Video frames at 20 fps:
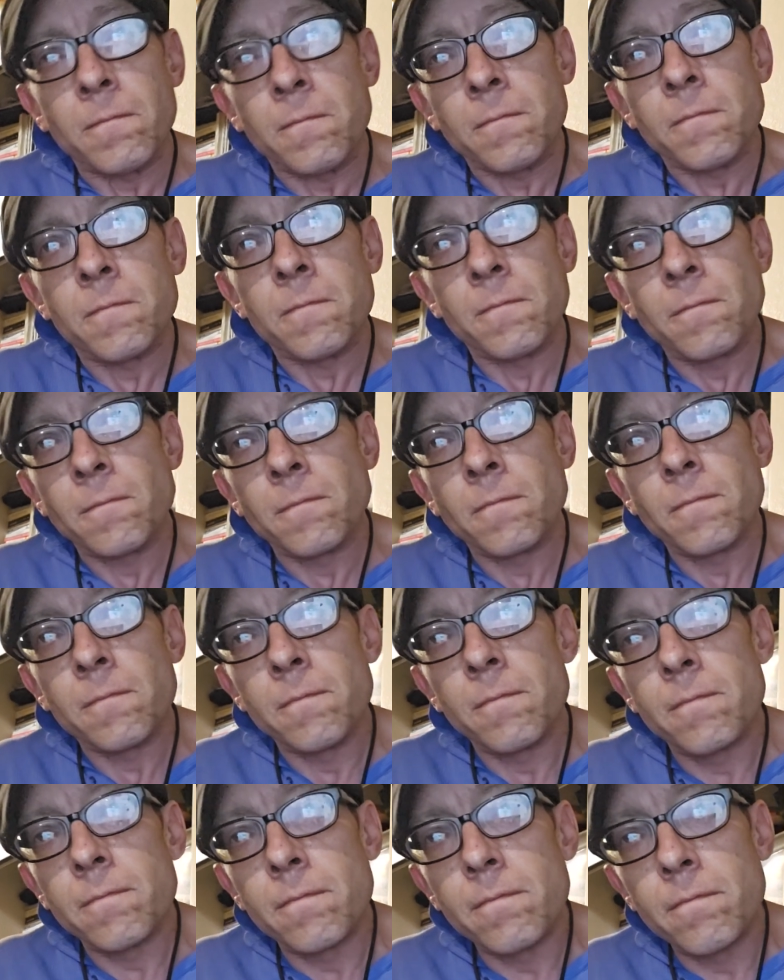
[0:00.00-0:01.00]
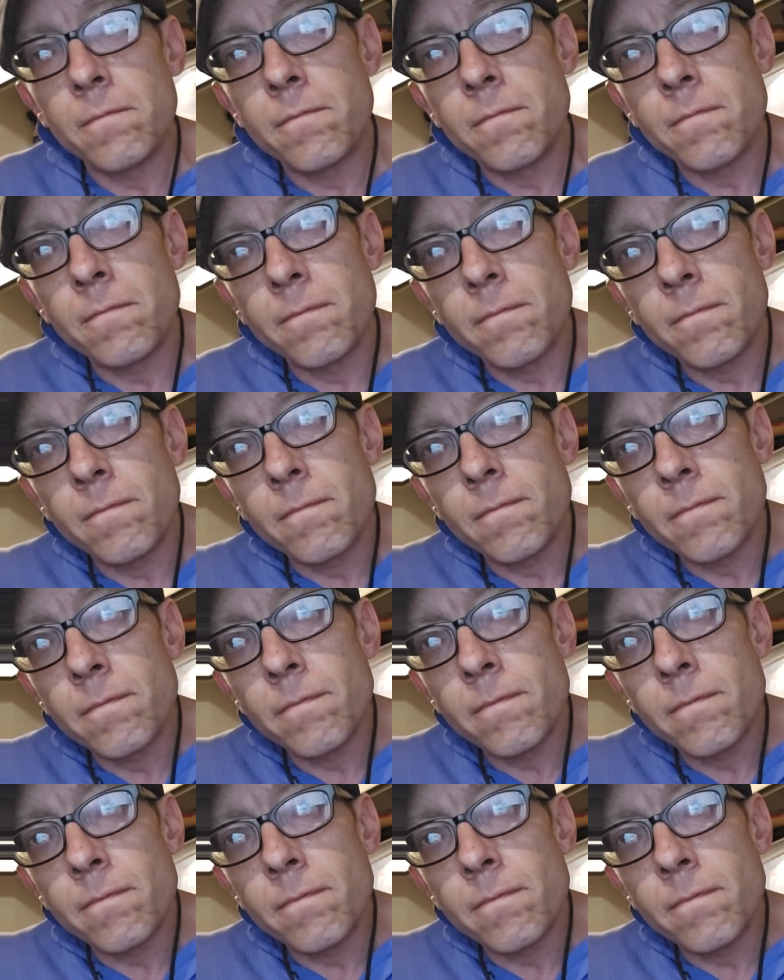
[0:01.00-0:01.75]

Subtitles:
Nobody speaks.